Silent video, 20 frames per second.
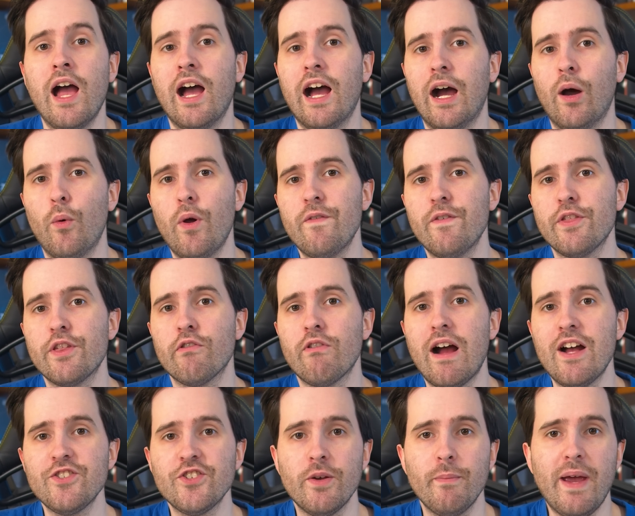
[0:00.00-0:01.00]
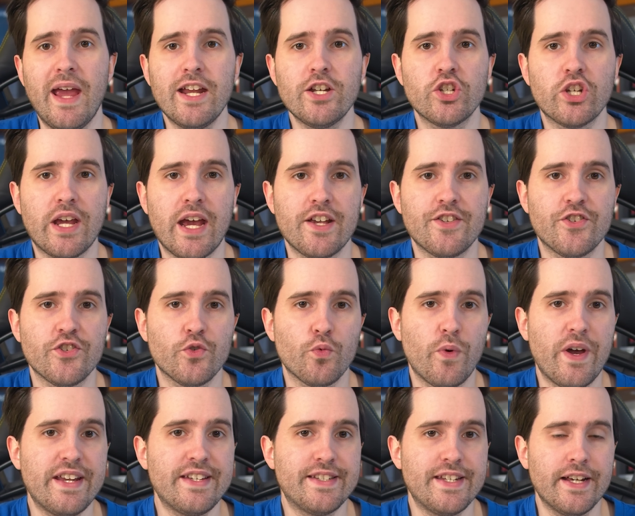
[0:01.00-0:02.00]
However, there are some edge cases
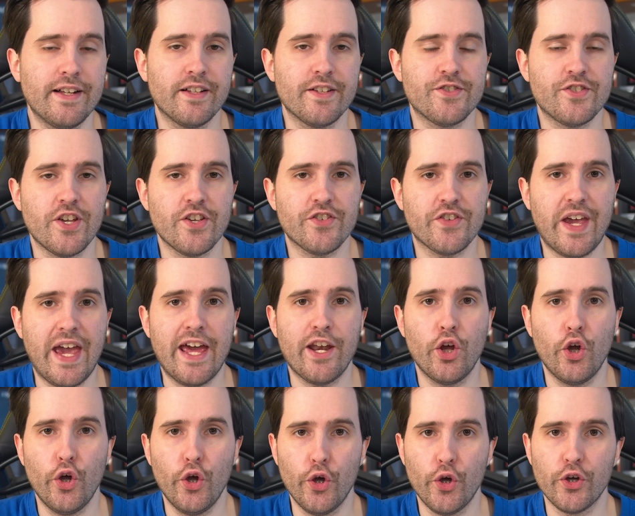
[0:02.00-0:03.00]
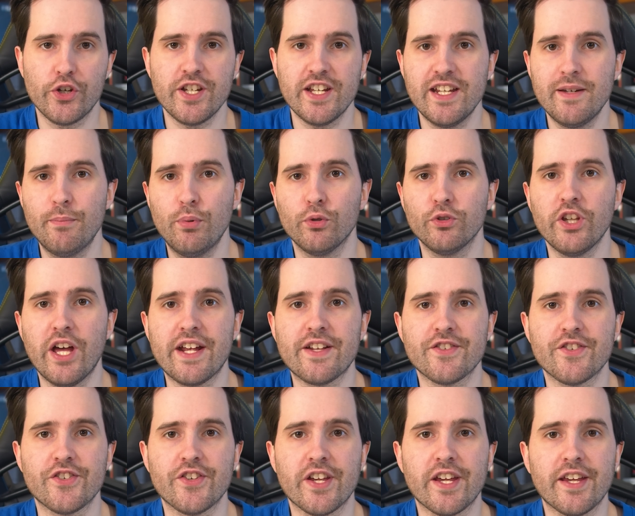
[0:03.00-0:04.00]
where DLSS can hurt input
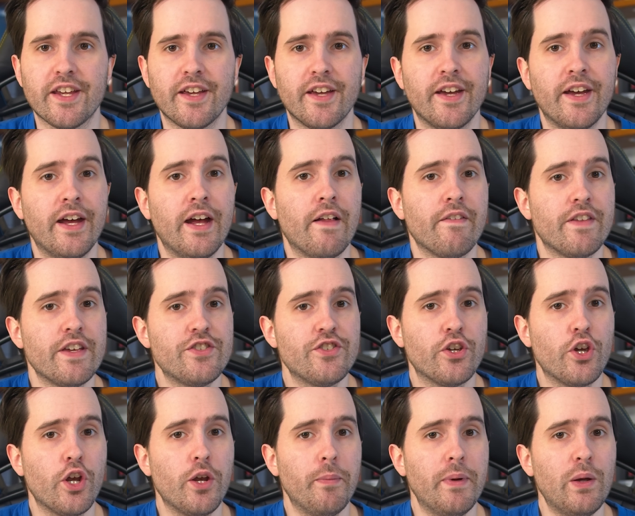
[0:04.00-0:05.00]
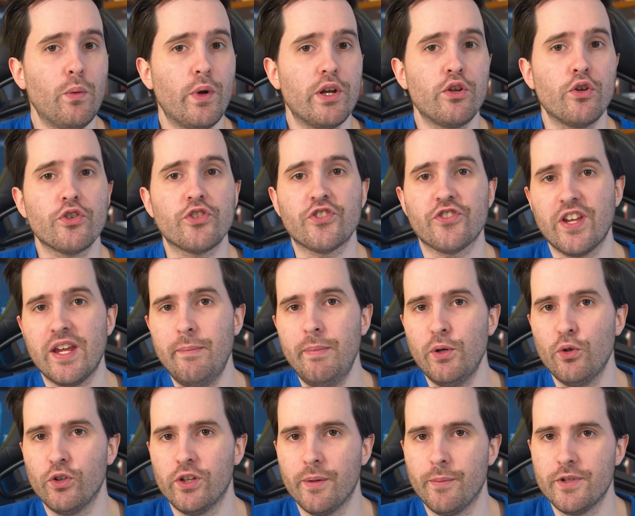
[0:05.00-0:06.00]
latency. These are going to be when you're
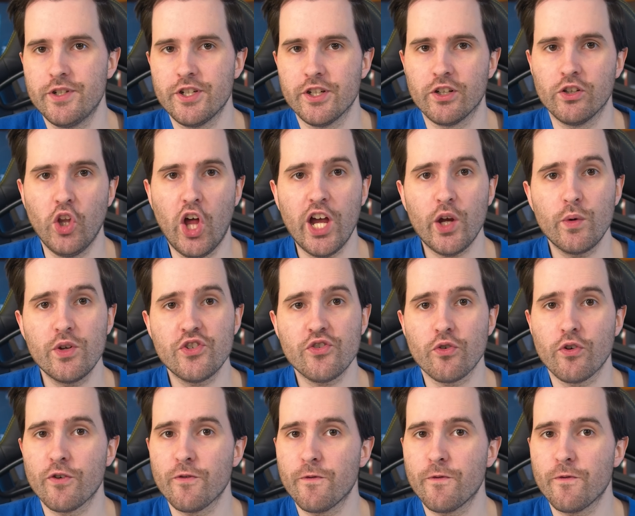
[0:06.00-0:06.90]
CPU limited, like we saw